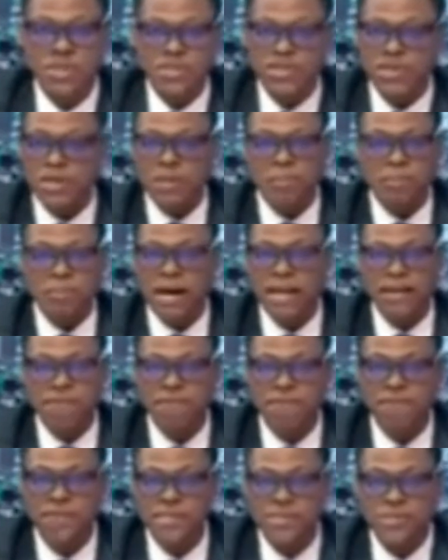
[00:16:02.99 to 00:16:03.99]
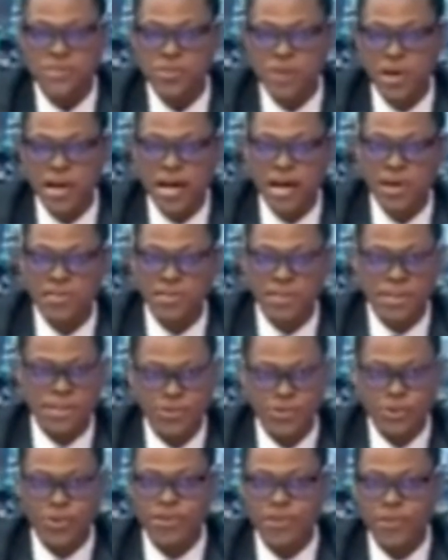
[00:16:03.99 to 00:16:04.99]
He's got a manifesto out
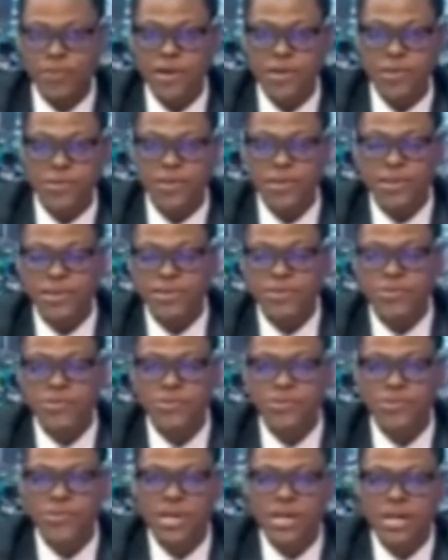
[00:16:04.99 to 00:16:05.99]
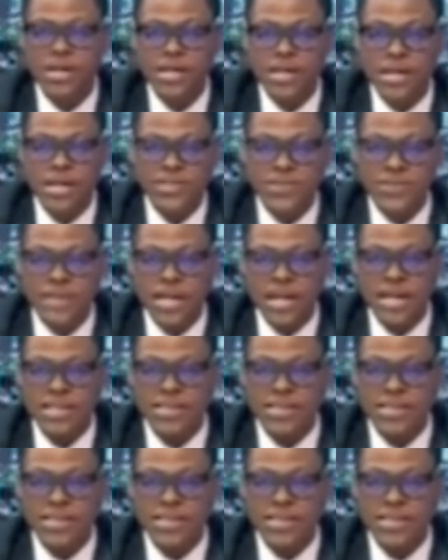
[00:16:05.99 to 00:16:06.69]
that talked about what he'll do as regards